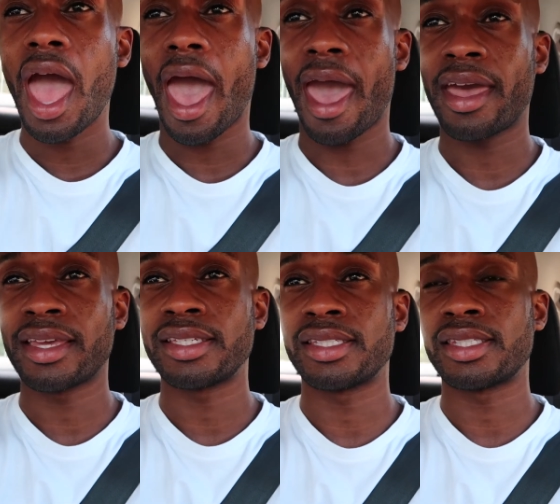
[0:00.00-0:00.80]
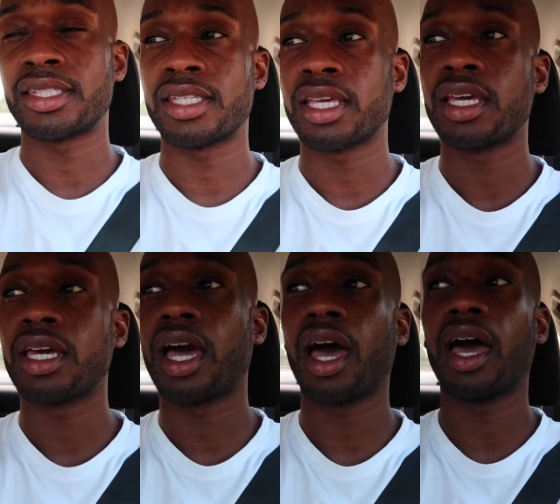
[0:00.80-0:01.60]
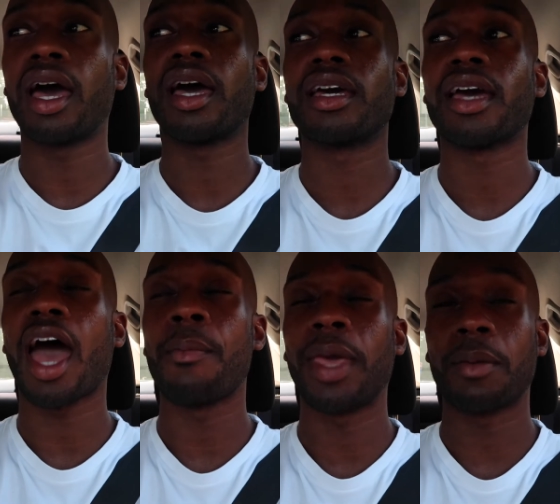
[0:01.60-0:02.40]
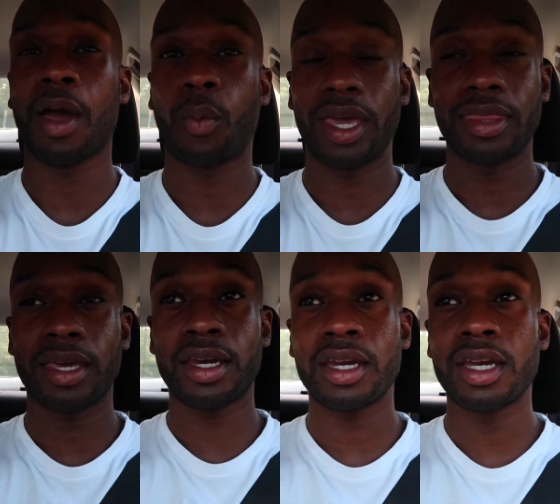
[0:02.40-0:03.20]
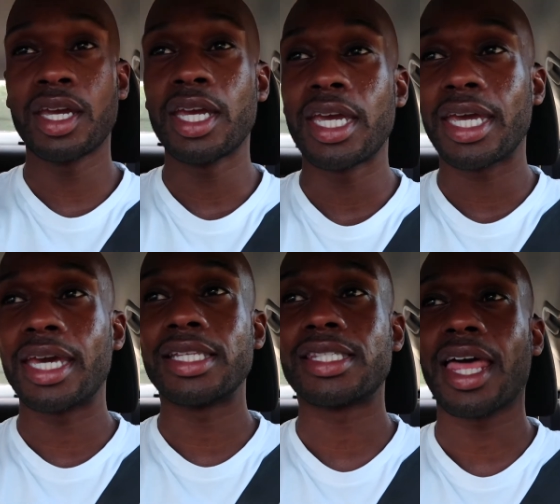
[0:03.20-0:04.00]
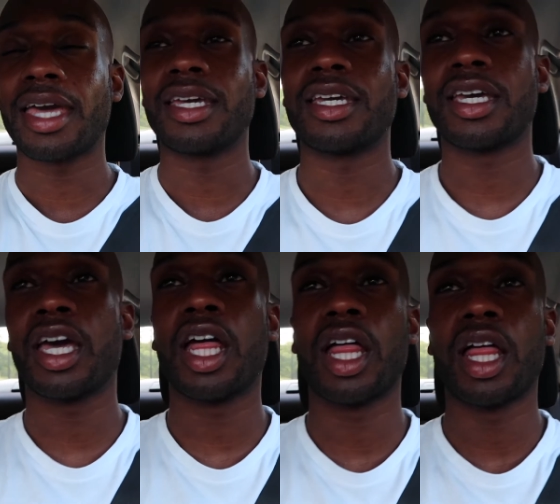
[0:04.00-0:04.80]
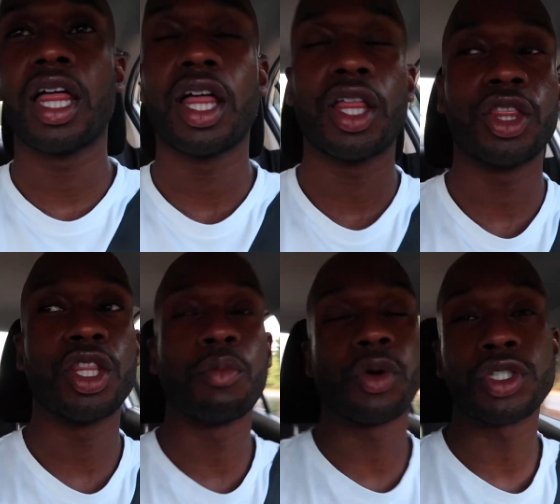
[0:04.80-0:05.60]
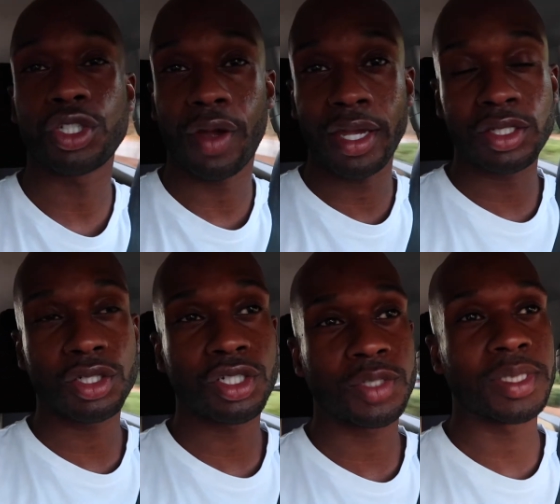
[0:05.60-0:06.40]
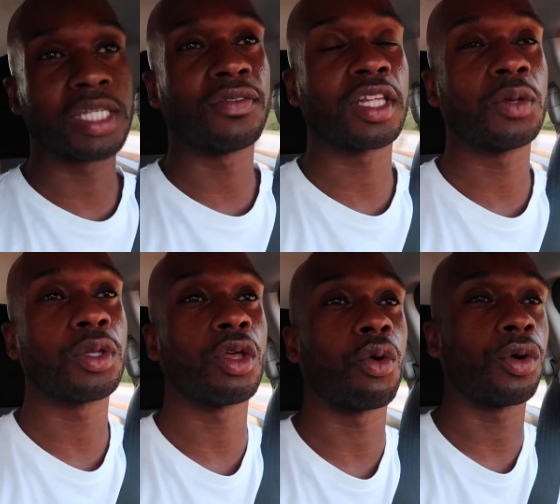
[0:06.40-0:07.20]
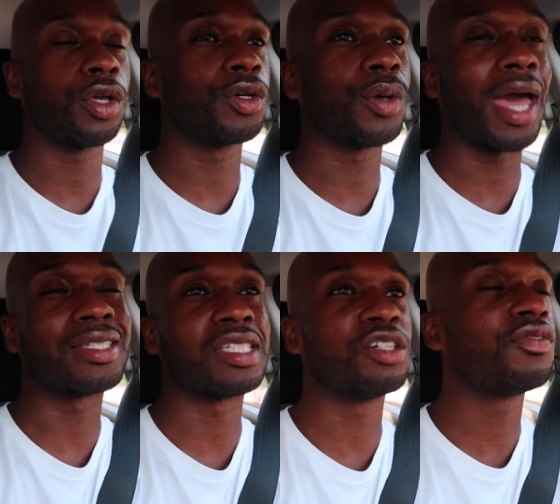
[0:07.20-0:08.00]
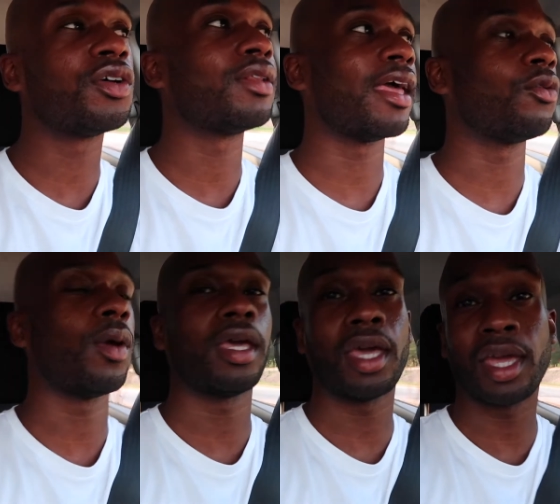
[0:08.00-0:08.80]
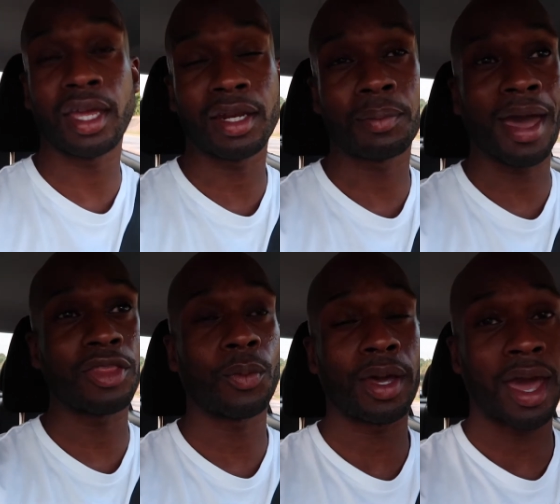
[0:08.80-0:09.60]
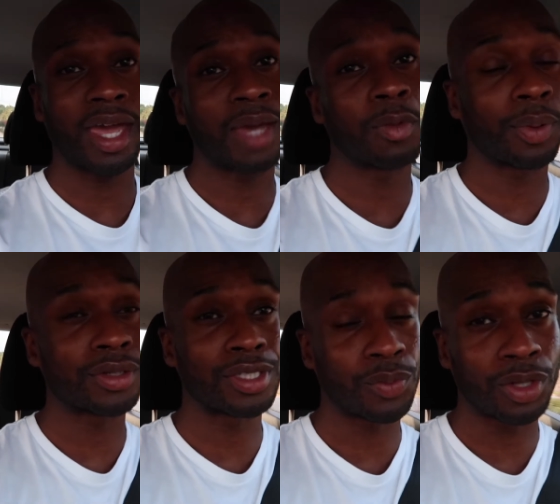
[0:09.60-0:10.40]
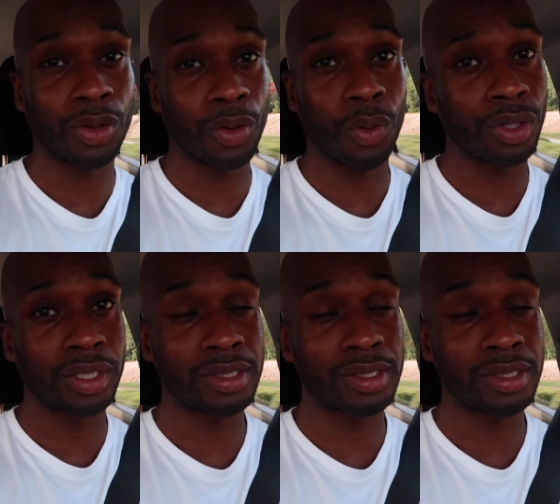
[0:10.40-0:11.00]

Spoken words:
as I make my way there, it's like the moisturizer, specifically with the oil, I still feel lightweight. And by the way, I am a person with the oily